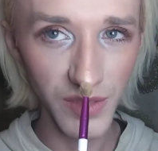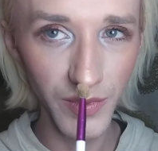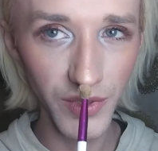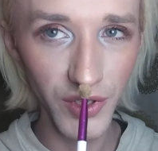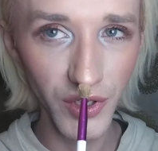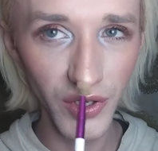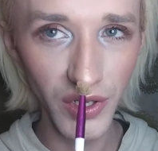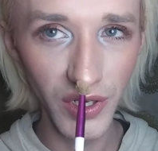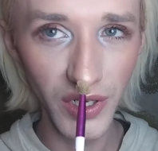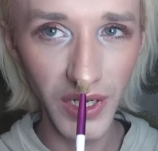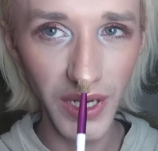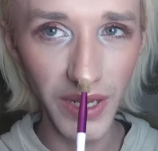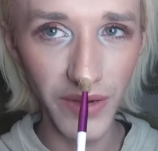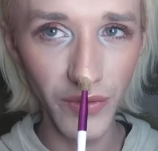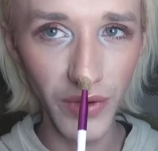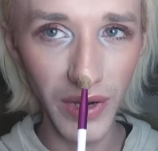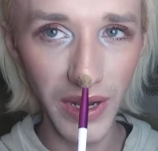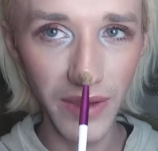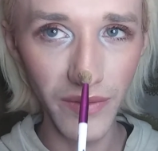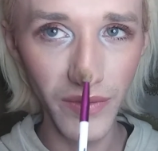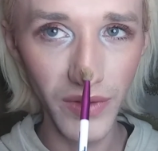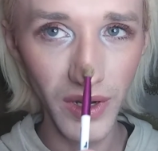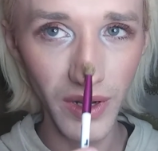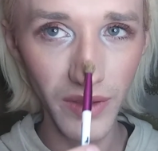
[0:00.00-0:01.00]
I mean, you can never
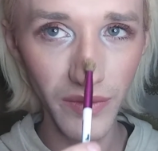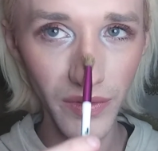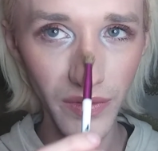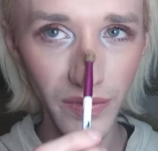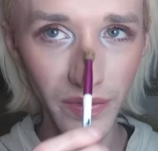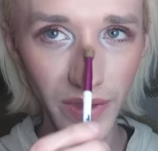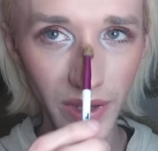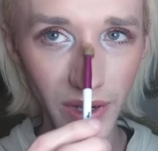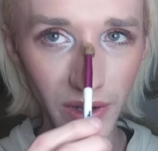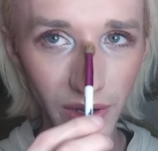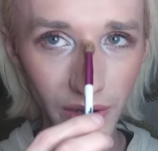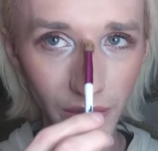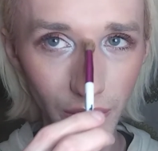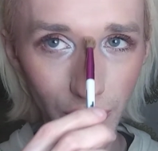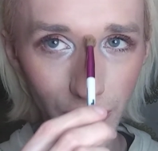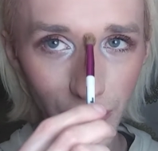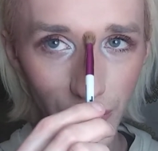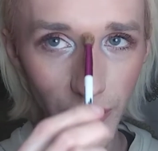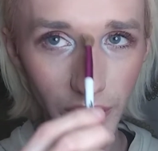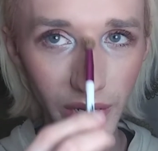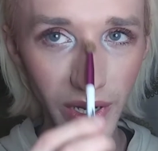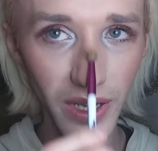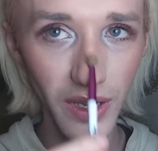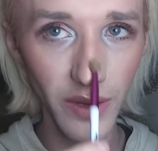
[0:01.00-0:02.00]
have enough on that
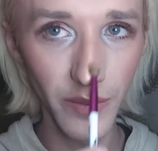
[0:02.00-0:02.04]
nose, right?